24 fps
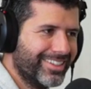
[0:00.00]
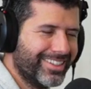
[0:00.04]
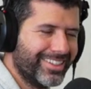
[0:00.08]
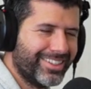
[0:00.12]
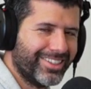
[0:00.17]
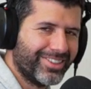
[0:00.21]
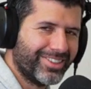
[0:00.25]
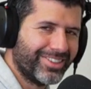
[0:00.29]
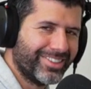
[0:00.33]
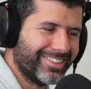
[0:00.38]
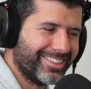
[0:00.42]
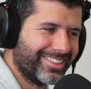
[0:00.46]

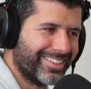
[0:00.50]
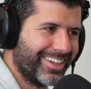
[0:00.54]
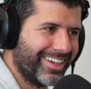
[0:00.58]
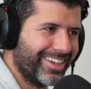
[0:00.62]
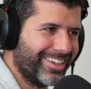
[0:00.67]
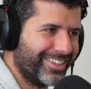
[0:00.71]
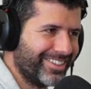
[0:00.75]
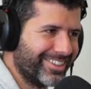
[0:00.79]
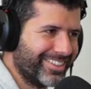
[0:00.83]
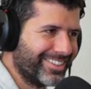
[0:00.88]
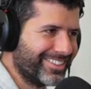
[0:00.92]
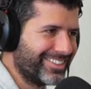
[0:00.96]
You can
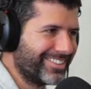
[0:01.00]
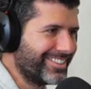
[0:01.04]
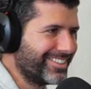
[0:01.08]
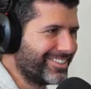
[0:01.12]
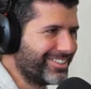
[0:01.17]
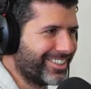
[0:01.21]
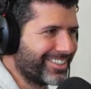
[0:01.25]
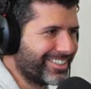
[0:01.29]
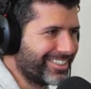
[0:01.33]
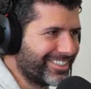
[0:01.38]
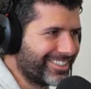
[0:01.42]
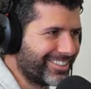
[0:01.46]
hire us to
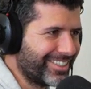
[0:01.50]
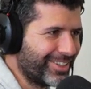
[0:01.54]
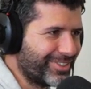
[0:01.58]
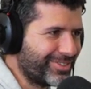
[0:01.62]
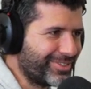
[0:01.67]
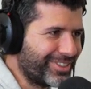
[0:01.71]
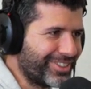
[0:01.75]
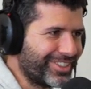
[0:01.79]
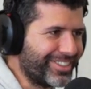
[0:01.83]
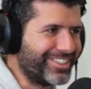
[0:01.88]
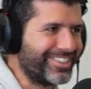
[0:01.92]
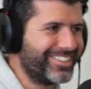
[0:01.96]
check this out
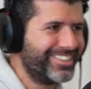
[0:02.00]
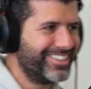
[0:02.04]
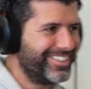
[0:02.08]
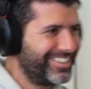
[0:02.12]
for you.